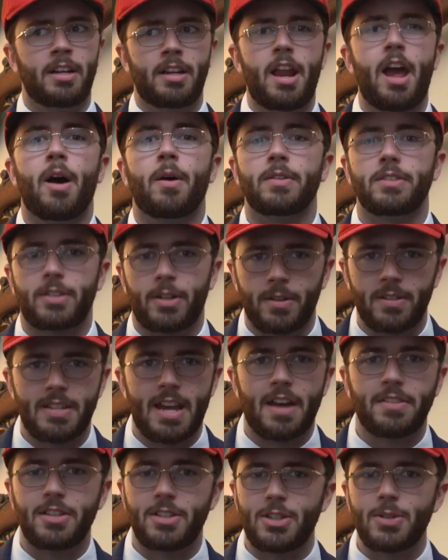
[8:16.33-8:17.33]
No, it turns
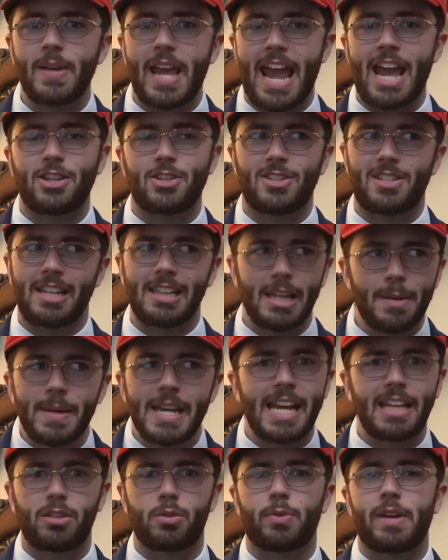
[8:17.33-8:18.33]
out that you can't just
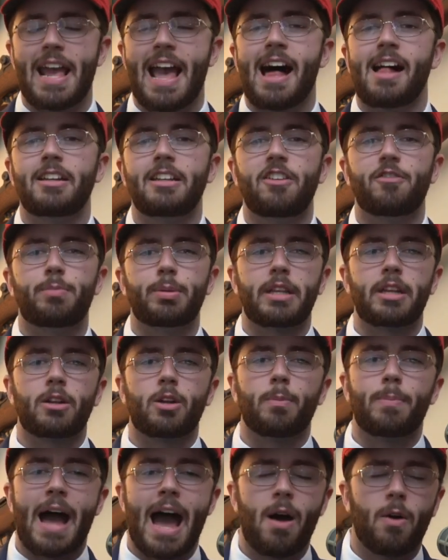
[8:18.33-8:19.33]
eliminate the reality of
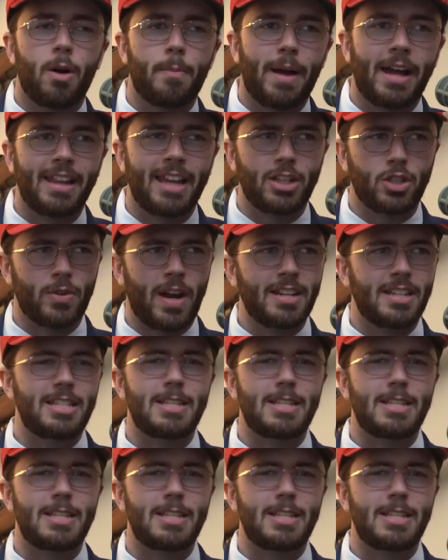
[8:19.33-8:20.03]
political power by like trying